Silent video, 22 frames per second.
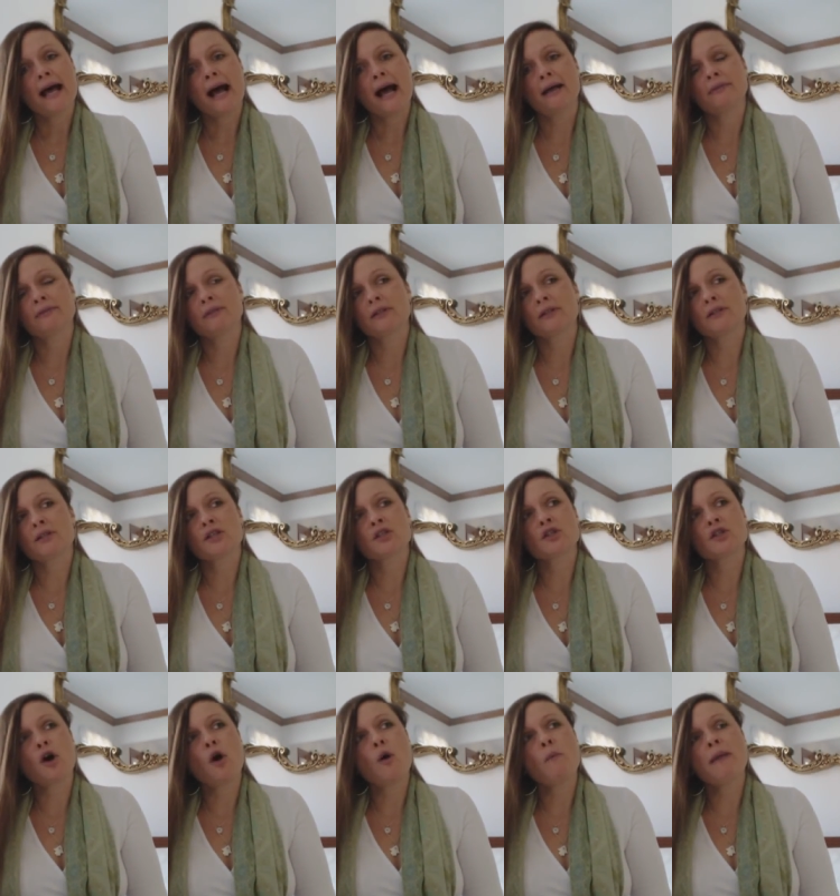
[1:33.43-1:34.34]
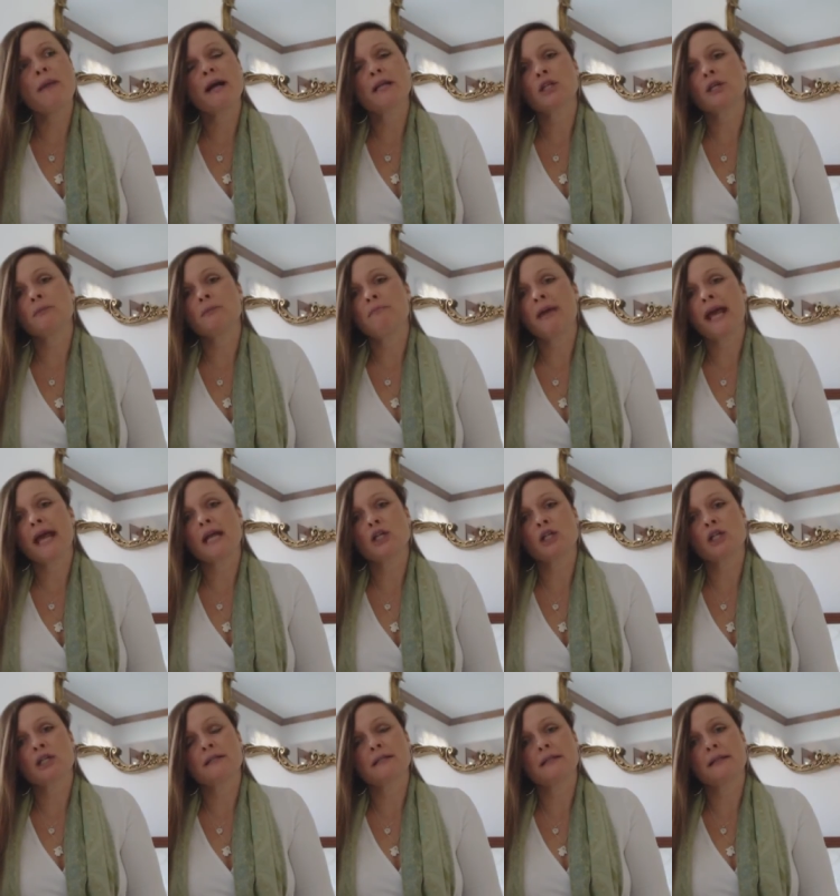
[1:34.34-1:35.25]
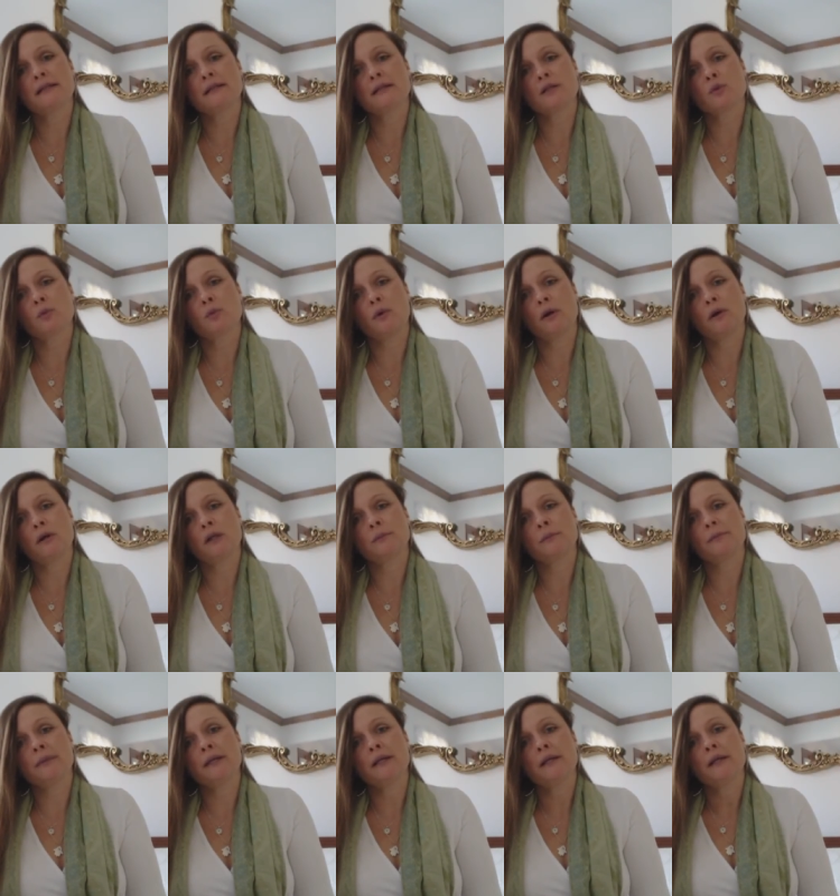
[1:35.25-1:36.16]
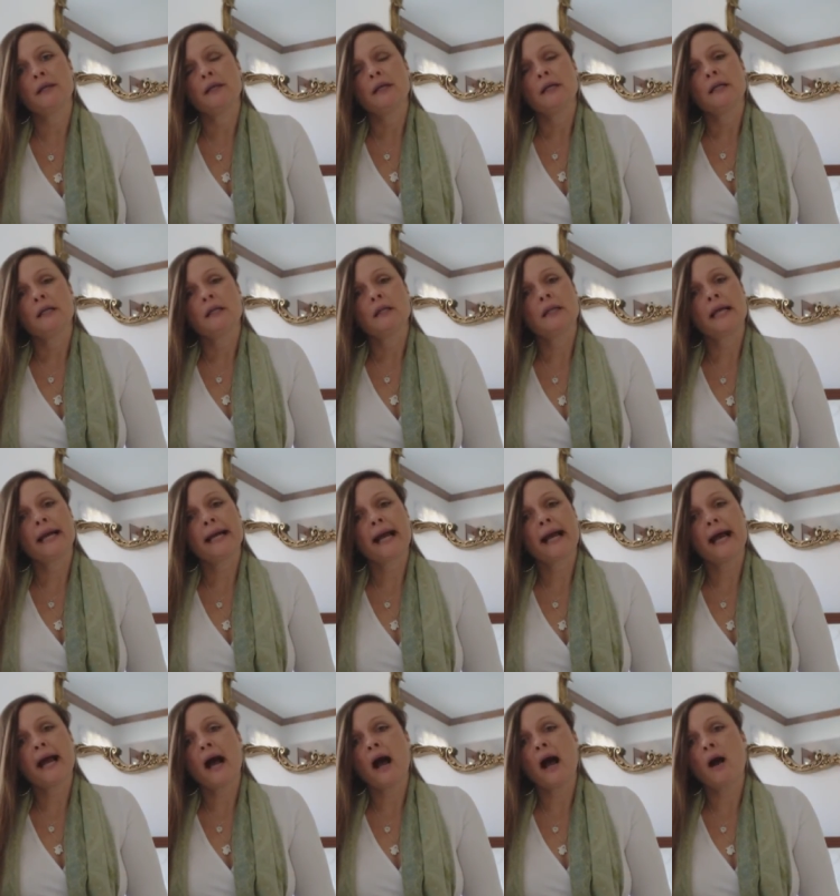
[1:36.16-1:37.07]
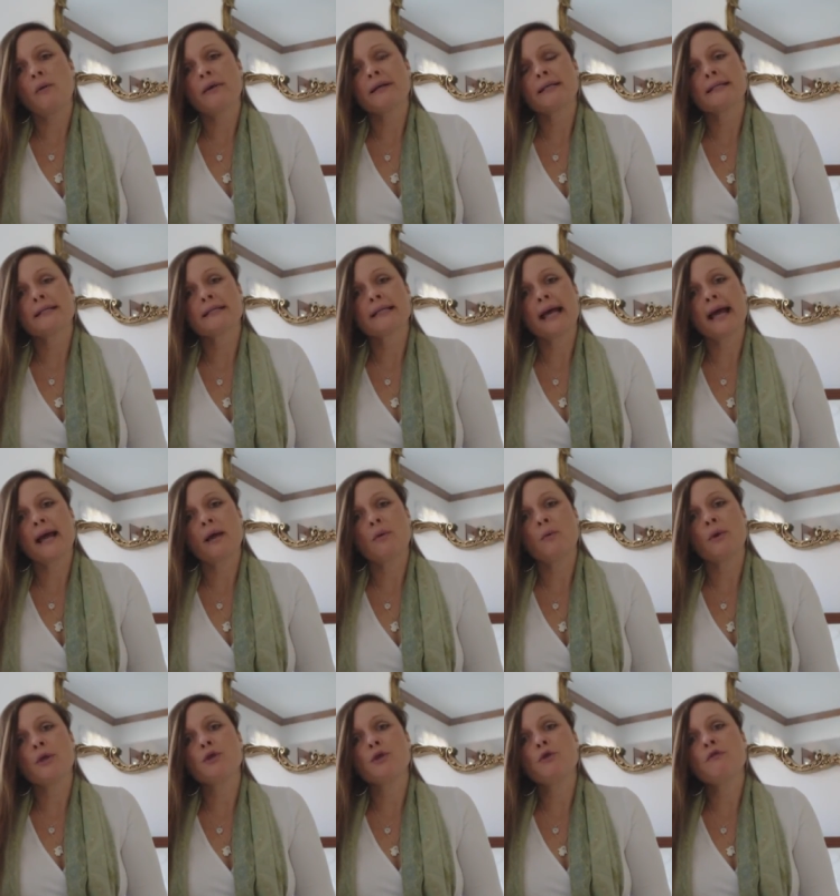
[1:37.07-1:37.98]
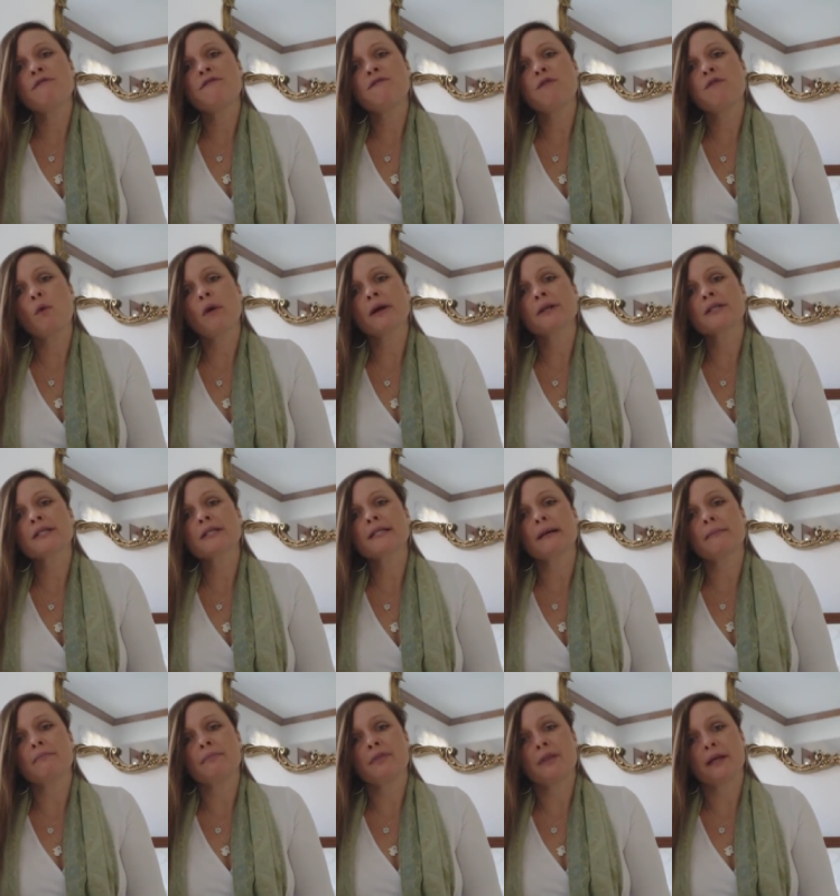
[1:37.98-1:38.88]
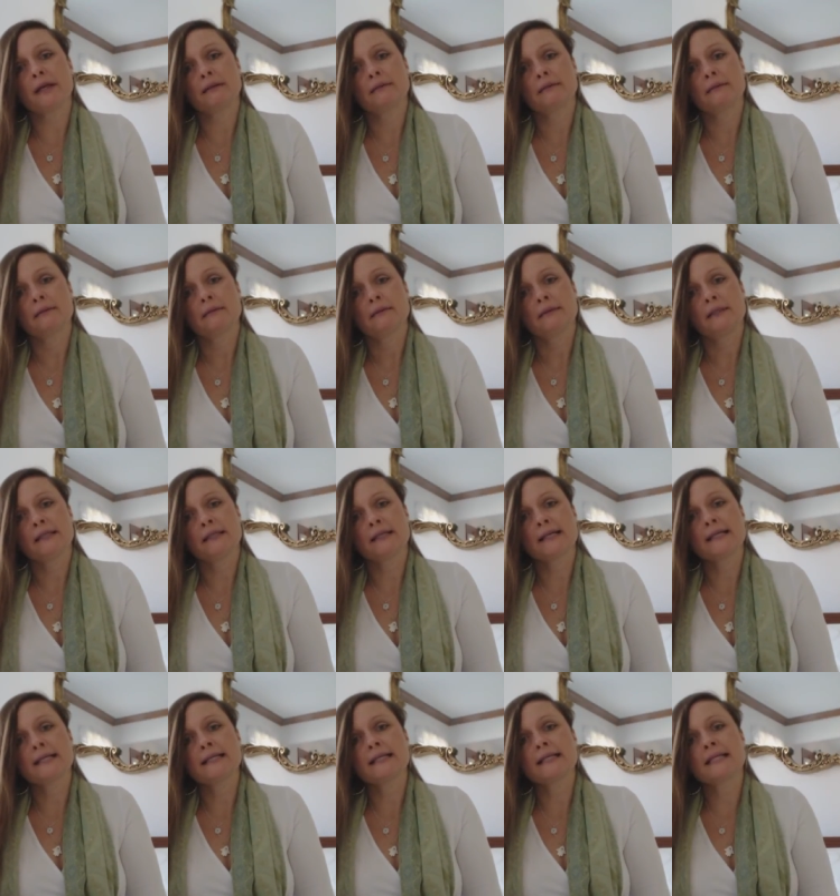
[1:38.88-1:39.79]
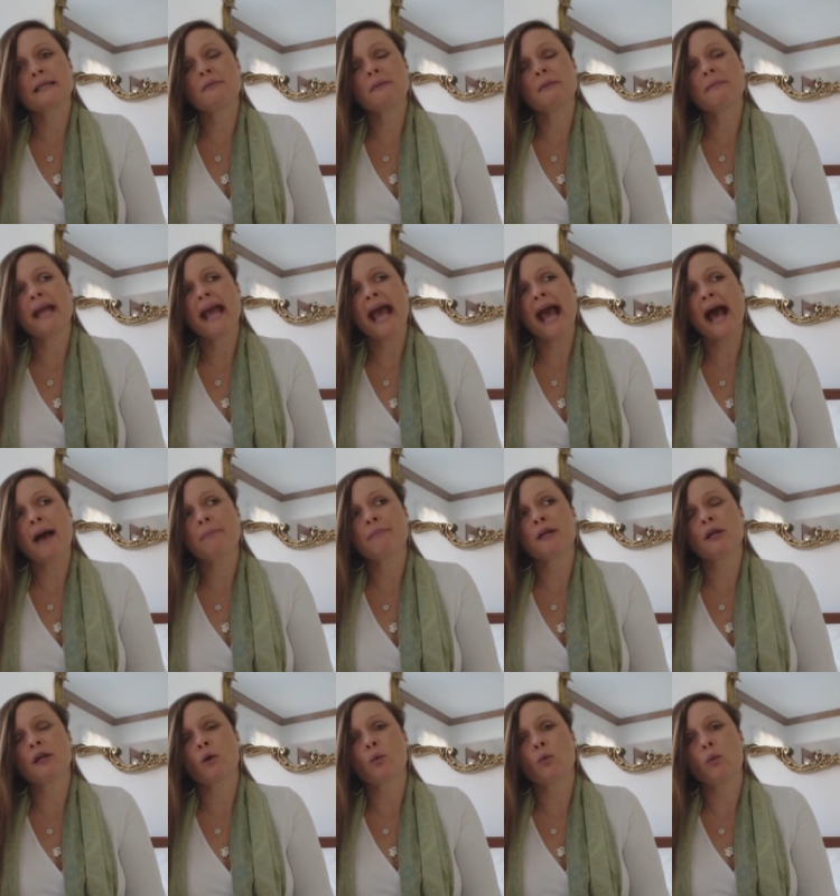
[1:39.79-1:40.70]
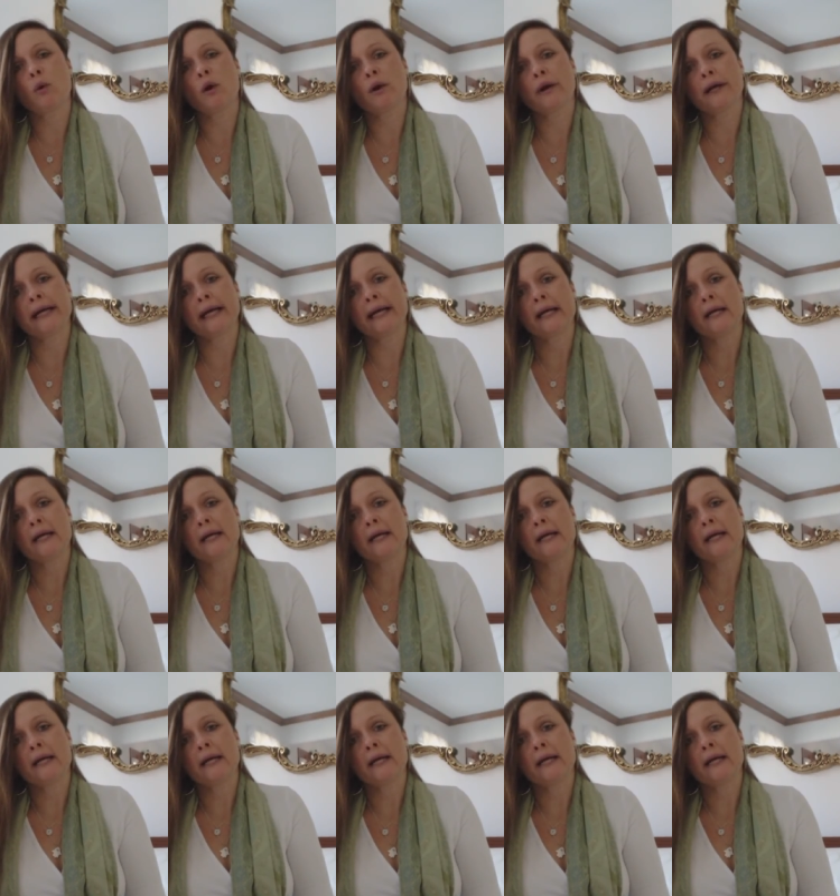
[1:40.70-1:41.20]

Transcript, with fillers: Uh, there's so much impatience in this world. But like I always say, when you force something that doesn't seem to be happening or working,